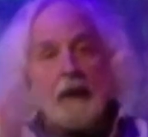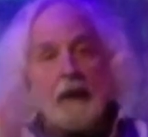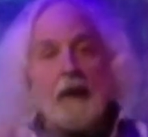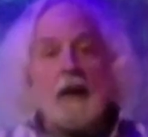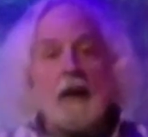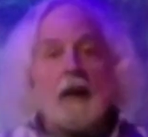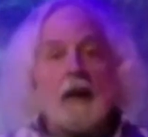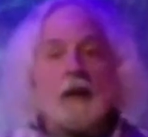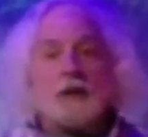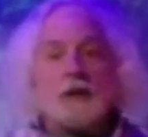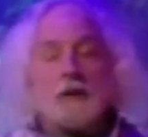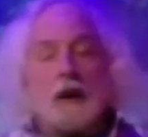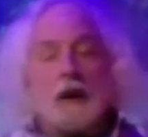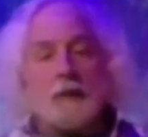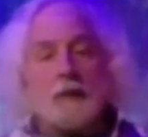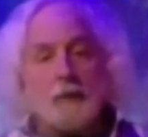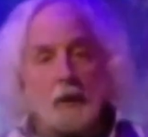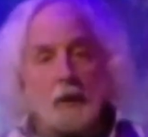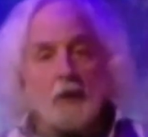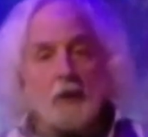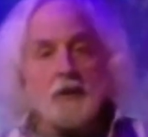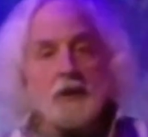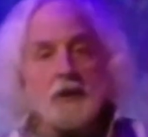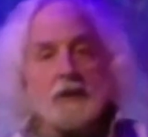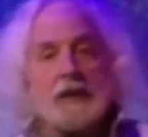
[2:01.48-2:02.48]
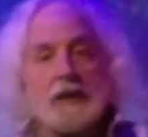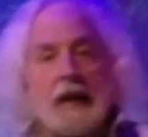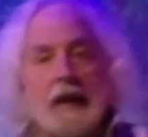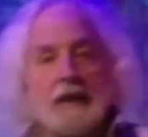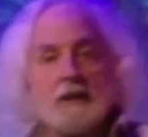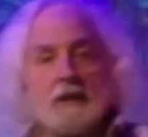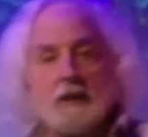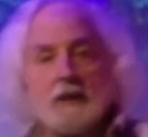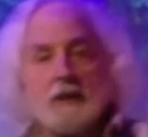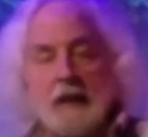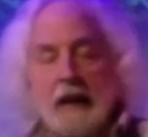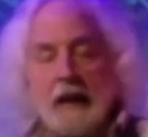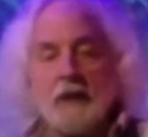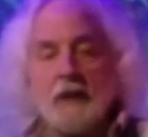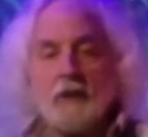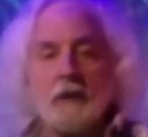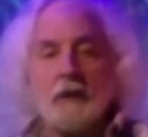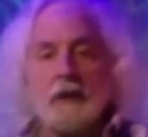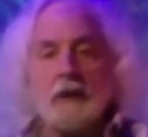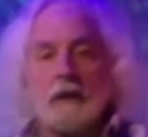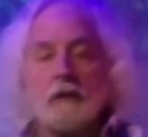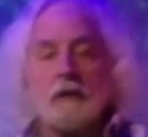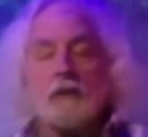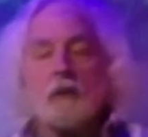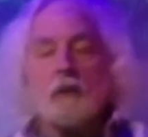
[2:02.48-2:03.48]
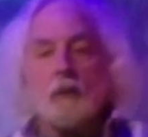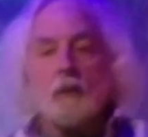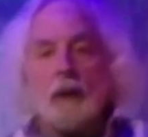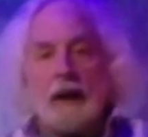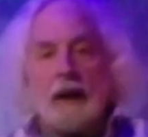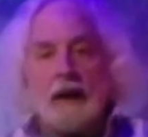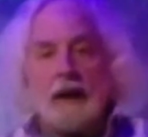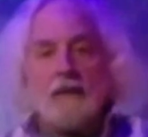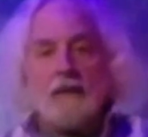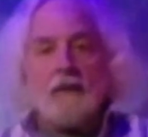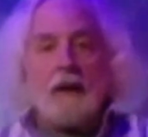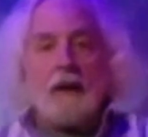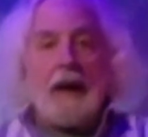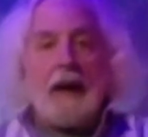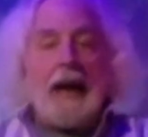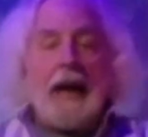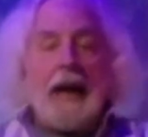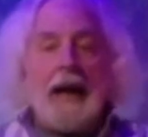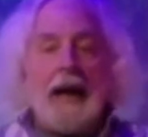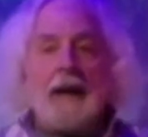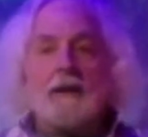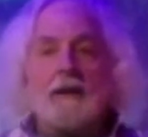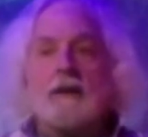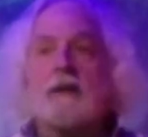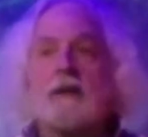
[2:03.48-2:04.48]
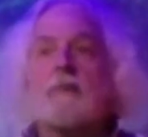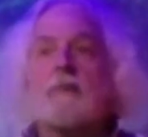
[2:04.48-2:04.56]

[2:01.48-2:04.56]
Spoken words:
So I purchased that standard ether wave, and